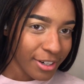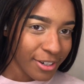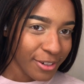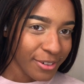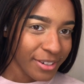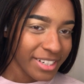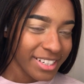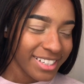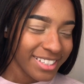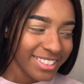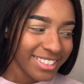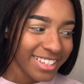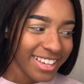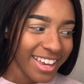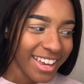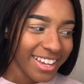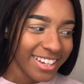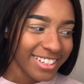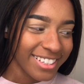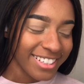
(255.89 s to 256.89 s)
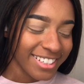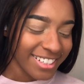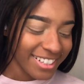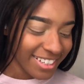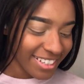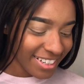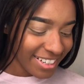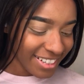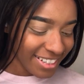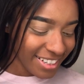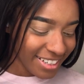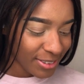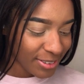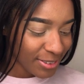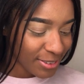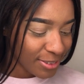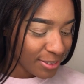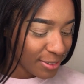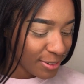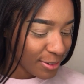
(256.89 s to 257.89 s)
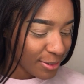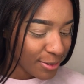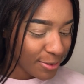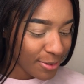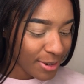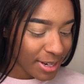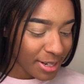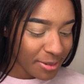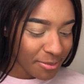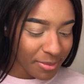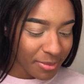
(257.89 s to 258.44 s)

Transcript: Green is edgy. Ooh, wait a